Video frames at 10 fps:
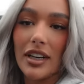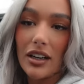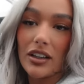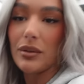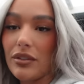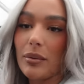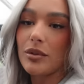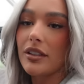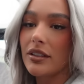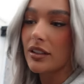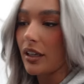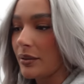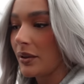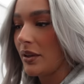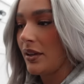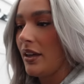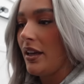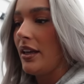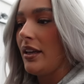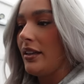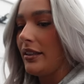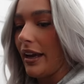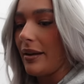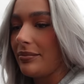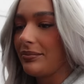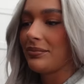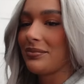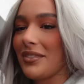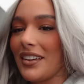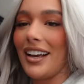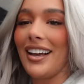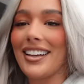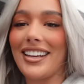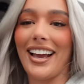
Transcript: I've got no other options, so. Yeah, yeah. We, had no time.